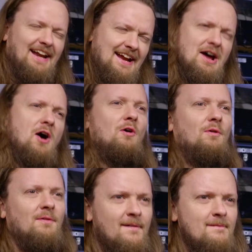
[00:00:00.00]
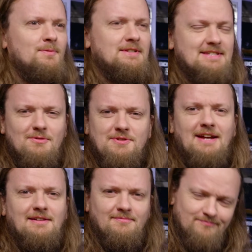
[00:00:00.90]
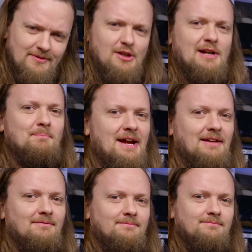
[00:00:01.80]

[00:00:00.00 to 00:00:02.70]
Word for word: And I know, it sounds like clickbait,